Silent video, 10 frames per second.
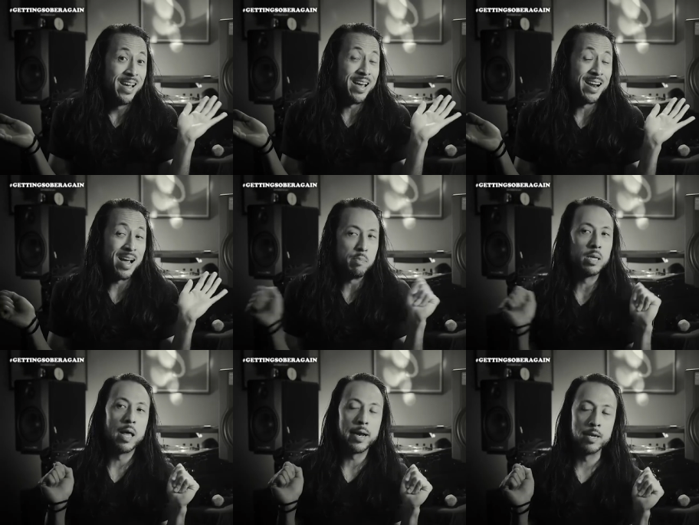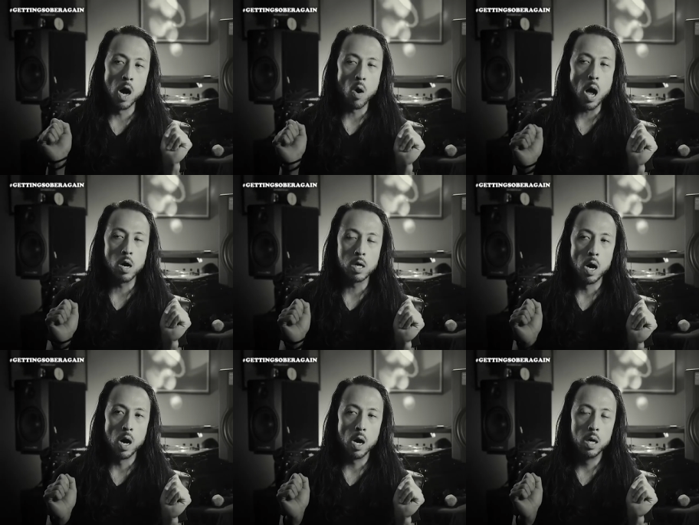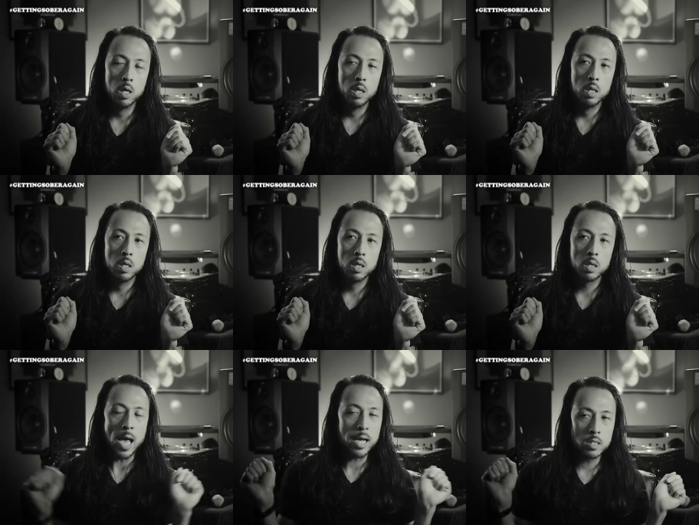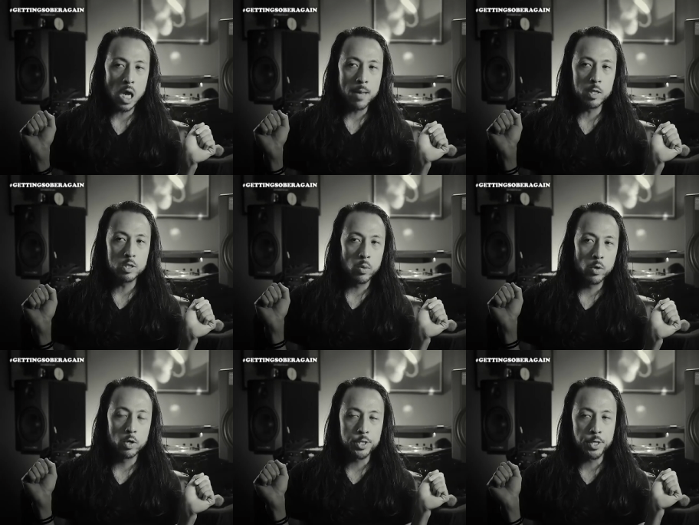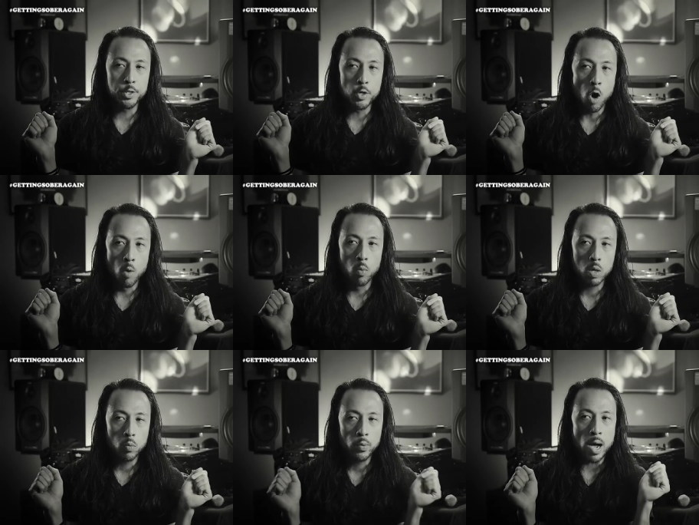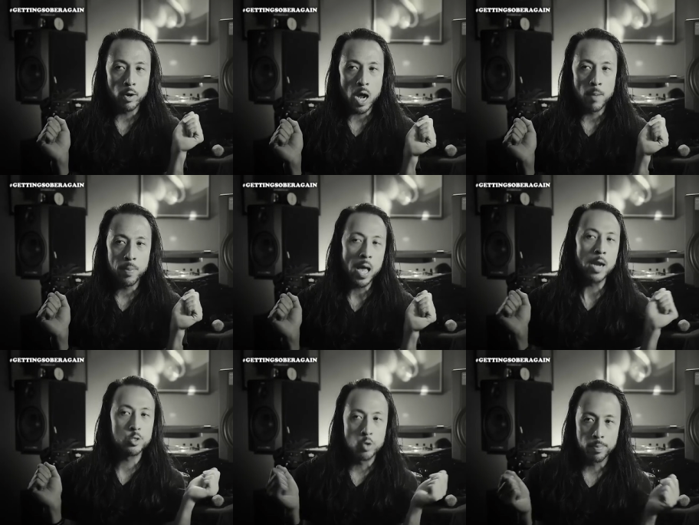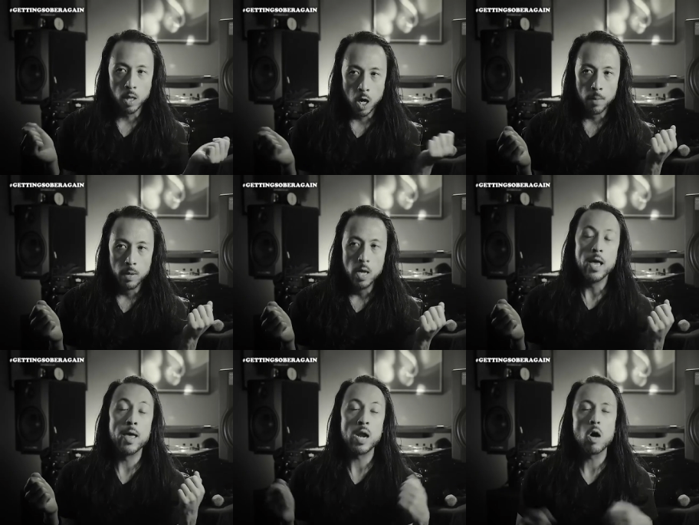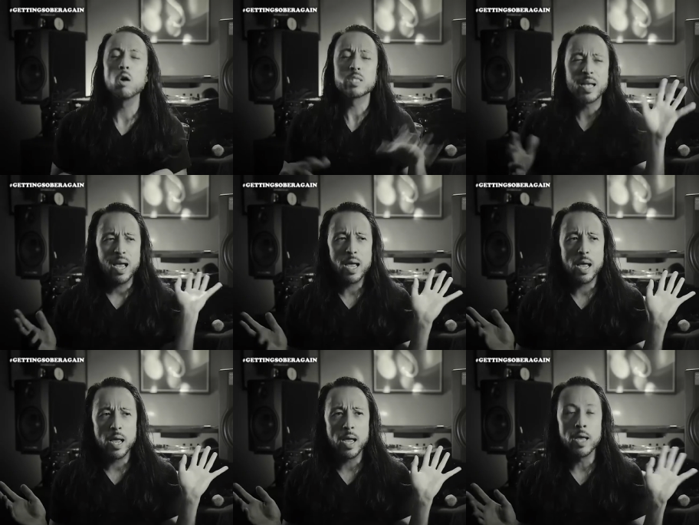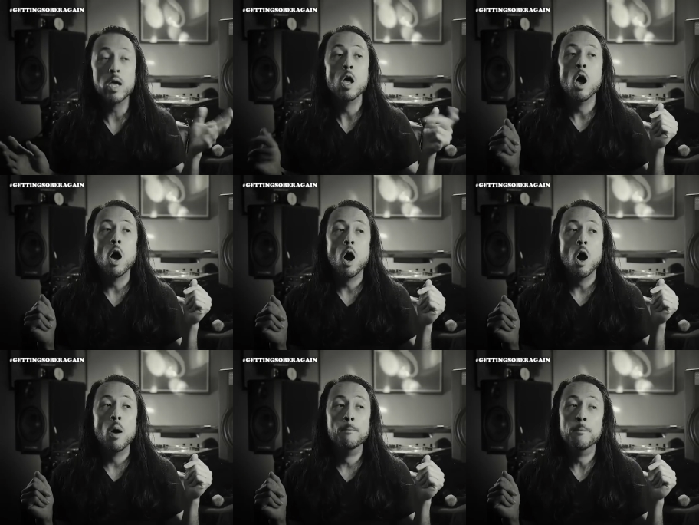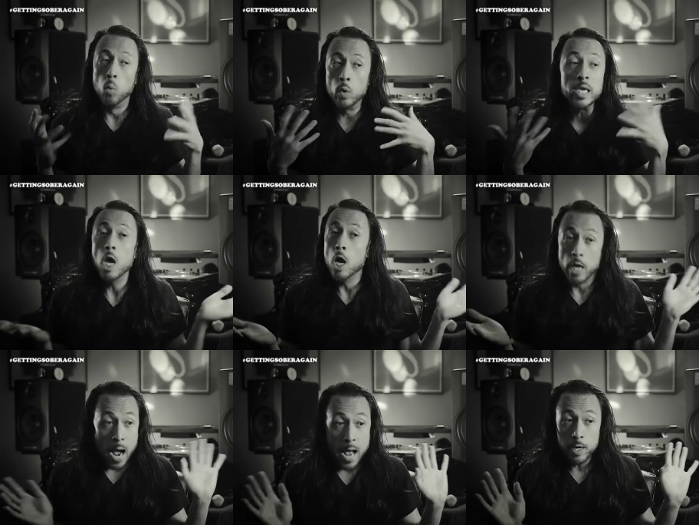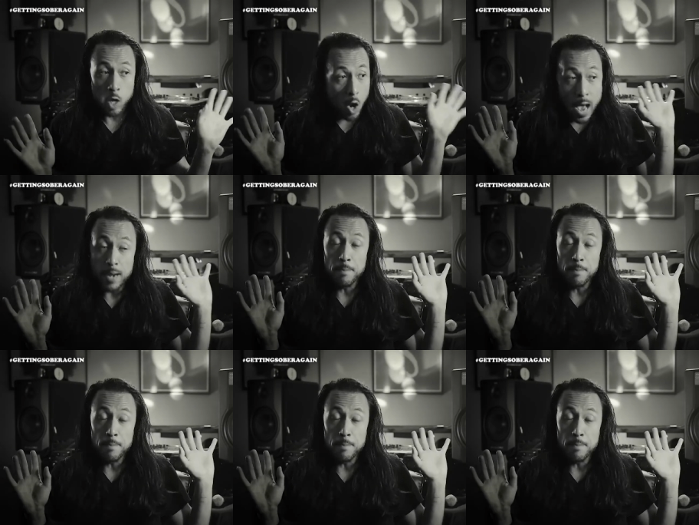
And I'd be like, no alcohol, last time that you said we were just gonna do homework, we wound up at a strip club, and then alcohol's like, hey, hey, hey, we I didn't know I